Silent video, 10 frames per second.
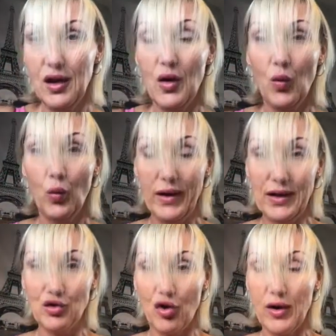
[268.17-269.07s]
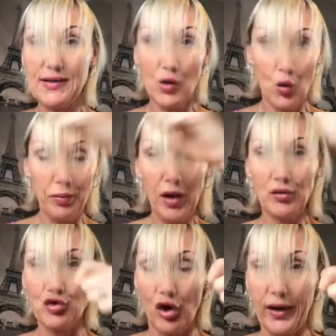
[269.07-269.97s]
When it dries, or blow
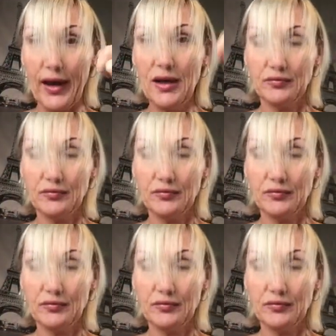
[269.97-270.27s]
dry it,